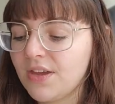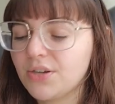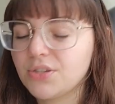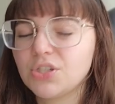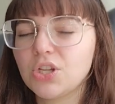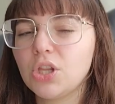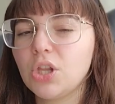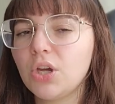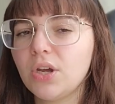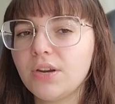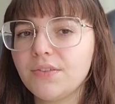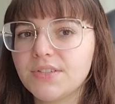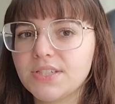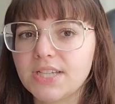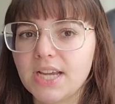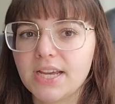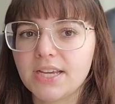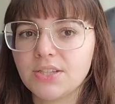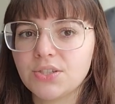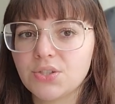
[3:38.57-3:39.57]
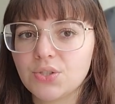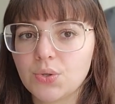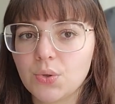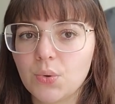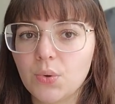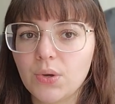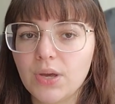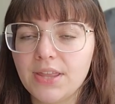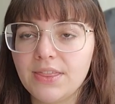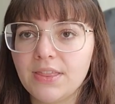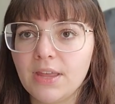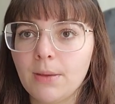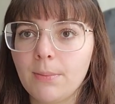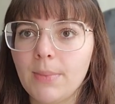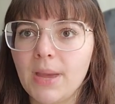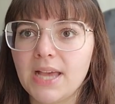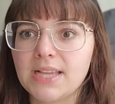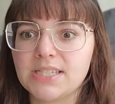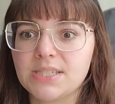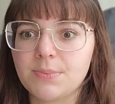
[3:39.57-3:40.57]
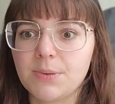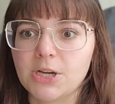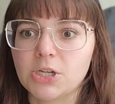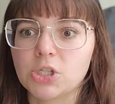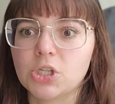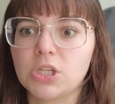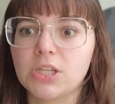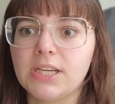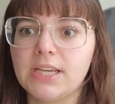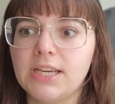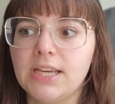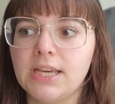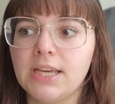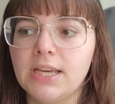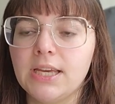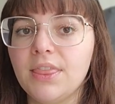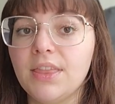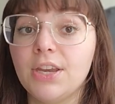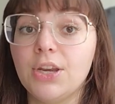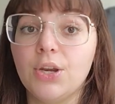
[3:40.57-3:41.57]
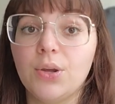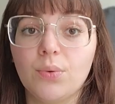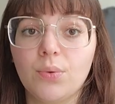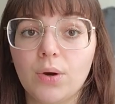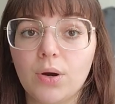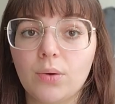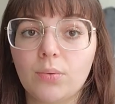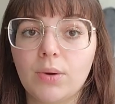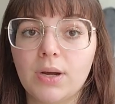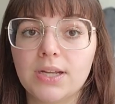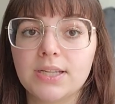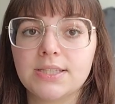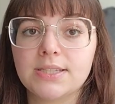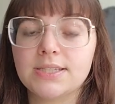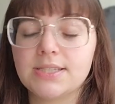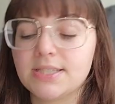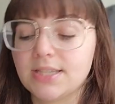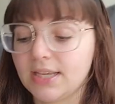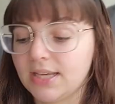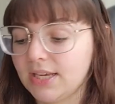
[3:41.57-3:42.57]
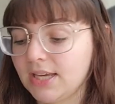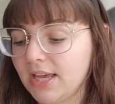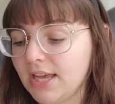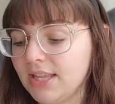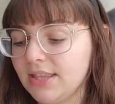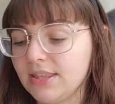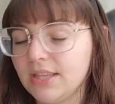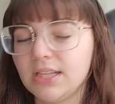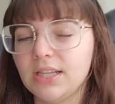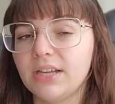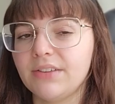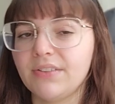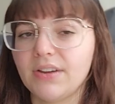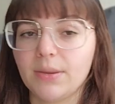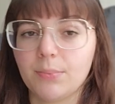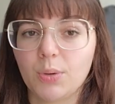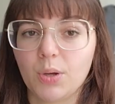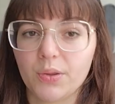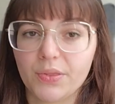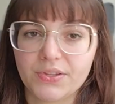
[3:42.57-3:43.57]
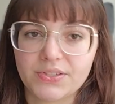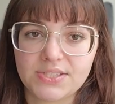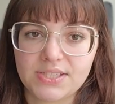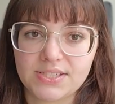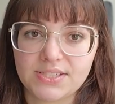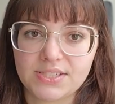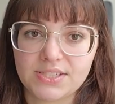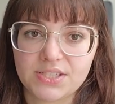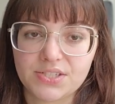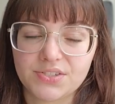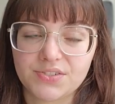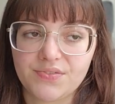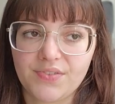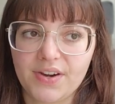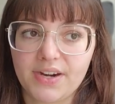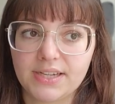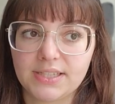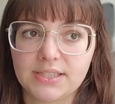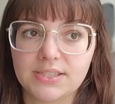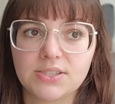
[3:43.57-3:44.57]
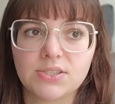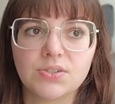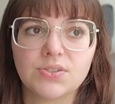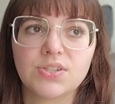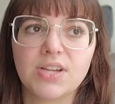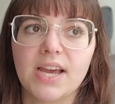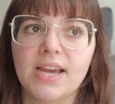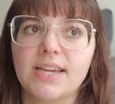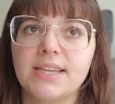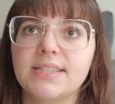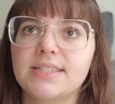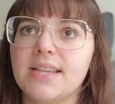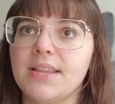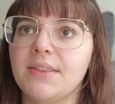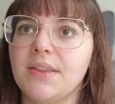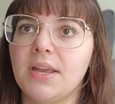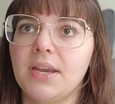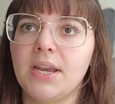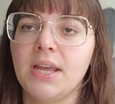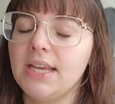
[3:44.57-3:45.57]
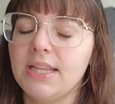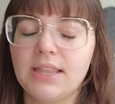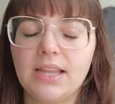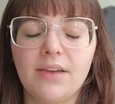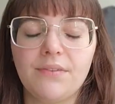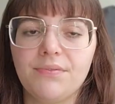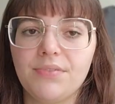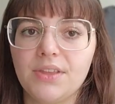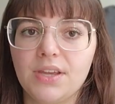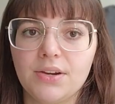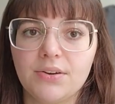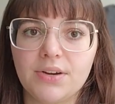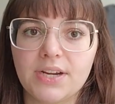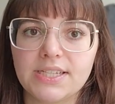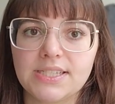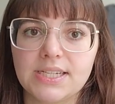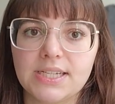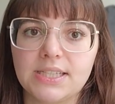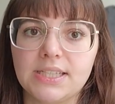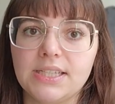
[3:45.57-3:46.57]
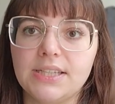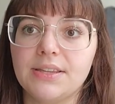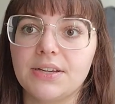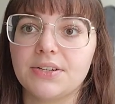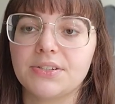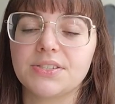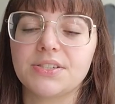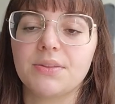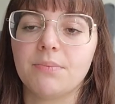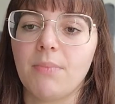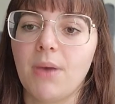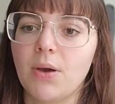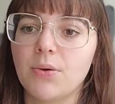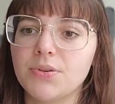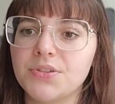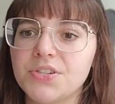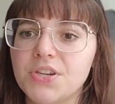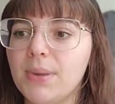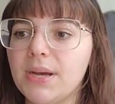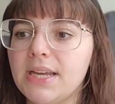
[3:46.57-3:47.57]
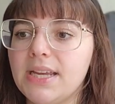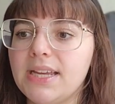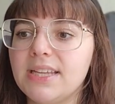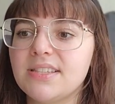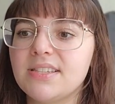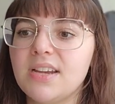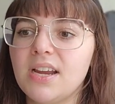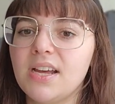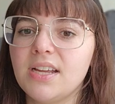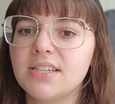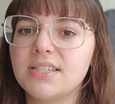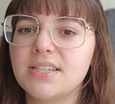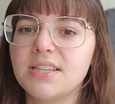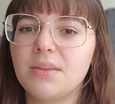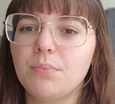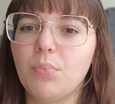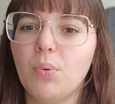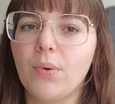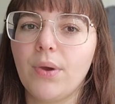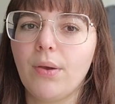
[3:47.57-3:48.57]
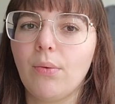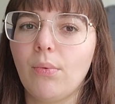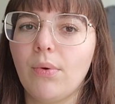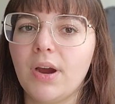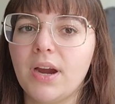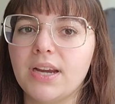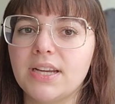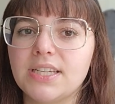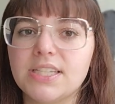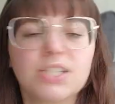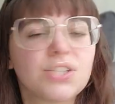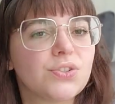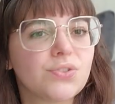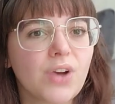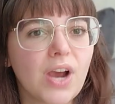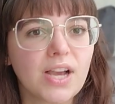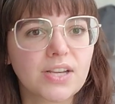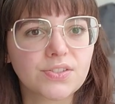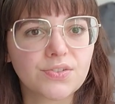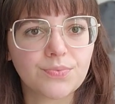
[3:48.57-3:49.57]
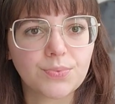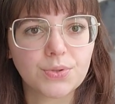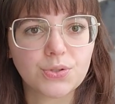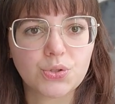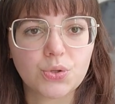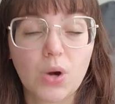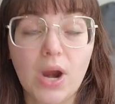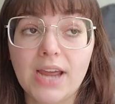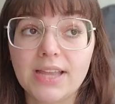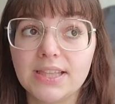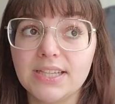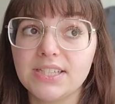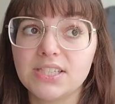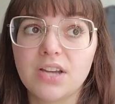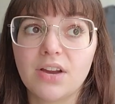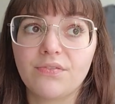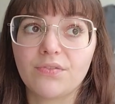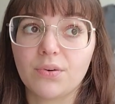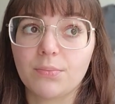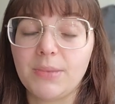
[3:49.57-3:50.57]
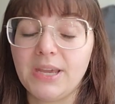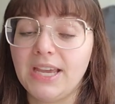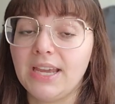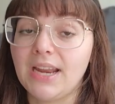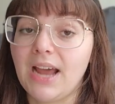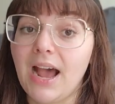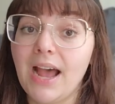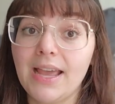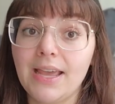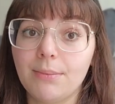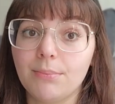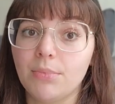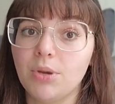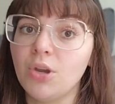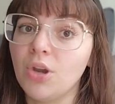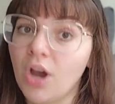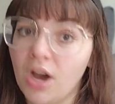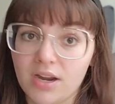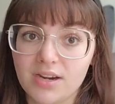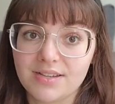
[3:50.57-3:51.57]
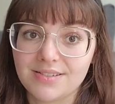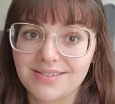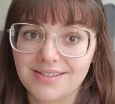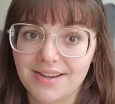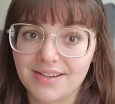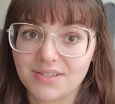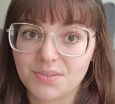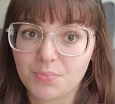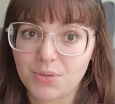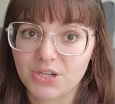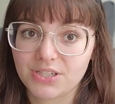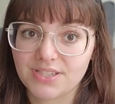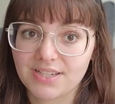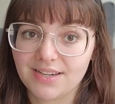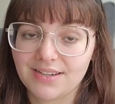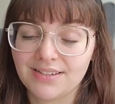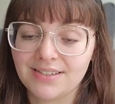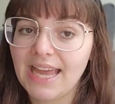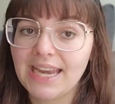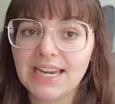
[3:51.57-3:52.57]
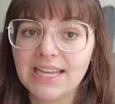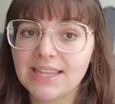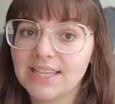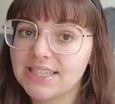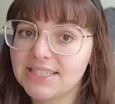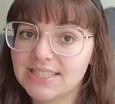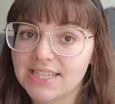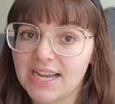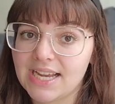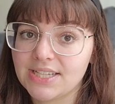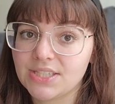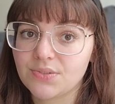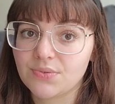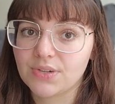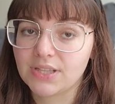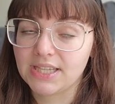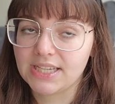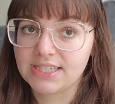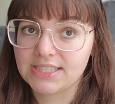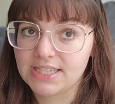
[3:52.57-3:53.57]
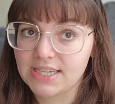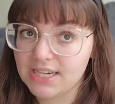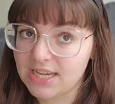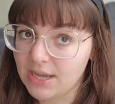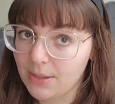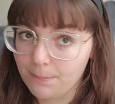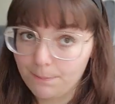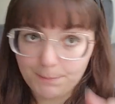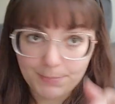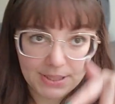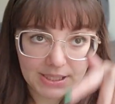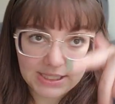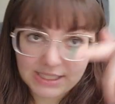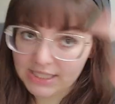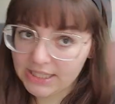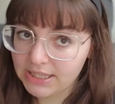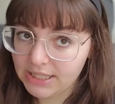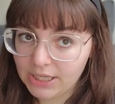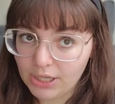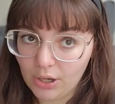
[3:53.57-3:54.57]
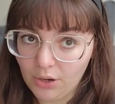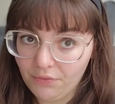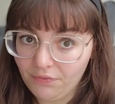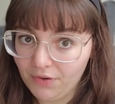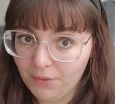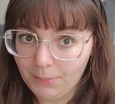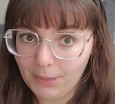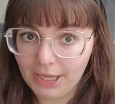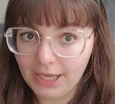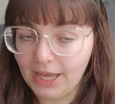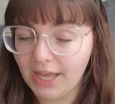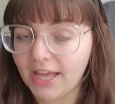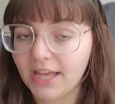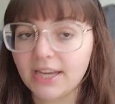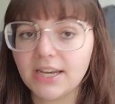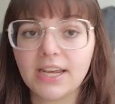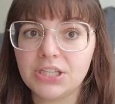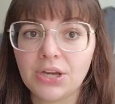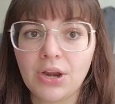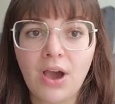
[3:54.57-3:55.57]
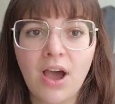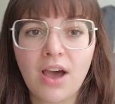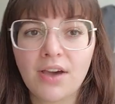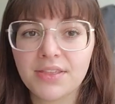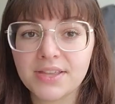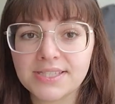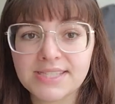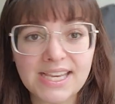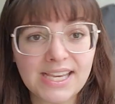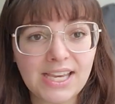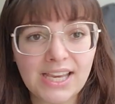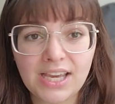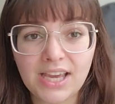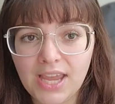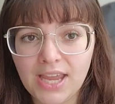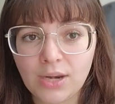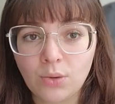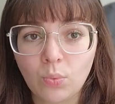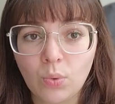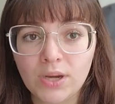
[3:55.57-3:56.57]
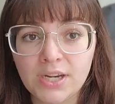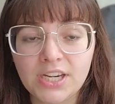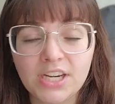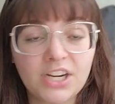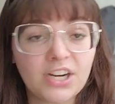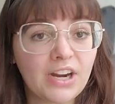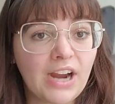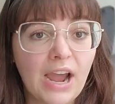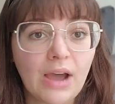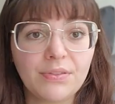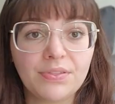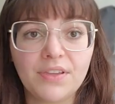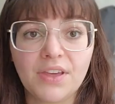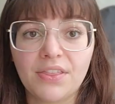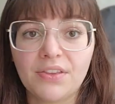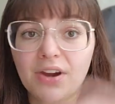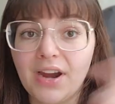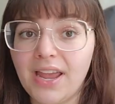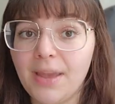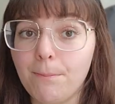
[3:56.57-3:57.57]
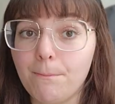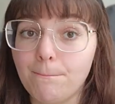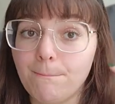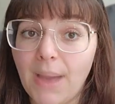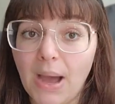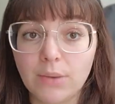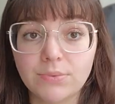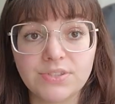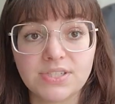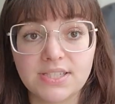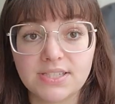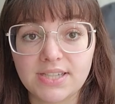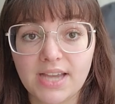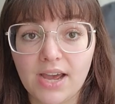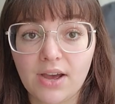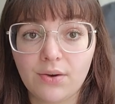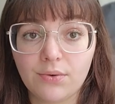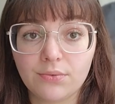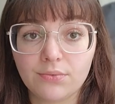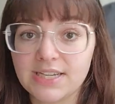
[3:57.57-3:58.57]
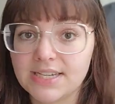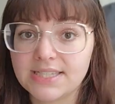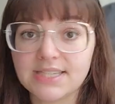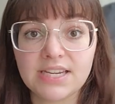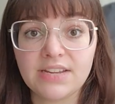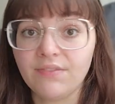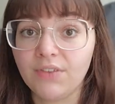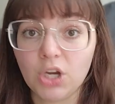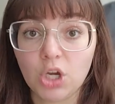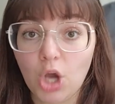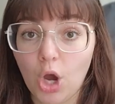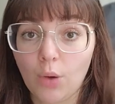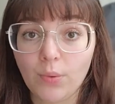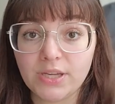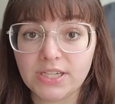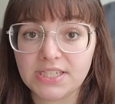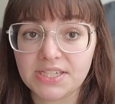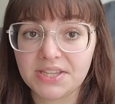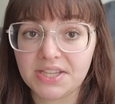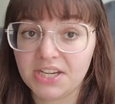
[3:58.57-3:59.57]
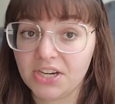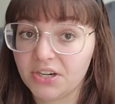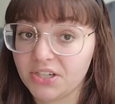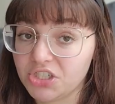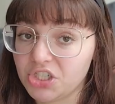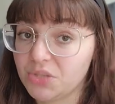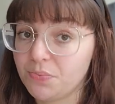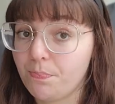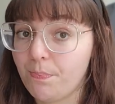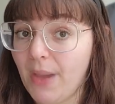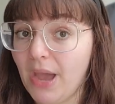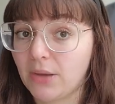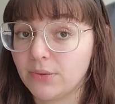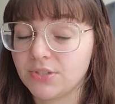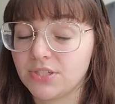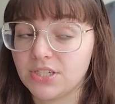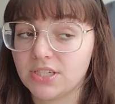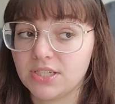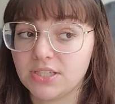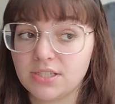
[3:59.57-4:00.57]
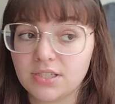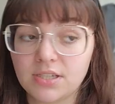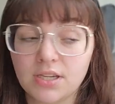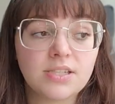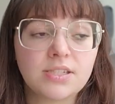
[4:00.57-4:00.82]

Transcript: There's a lot of science talk in them, especially the newer ones. Like in The Love Hypothesis, there's very little science, and then in Love Theoretically, there's the most. But it's not to the point where it distracts from the story, at least not for me. I am not a science person. Anything science related completely over my head. You know how they say in one ear, out the other? It bounces out. It doesn't even go into the ear, it just bounces.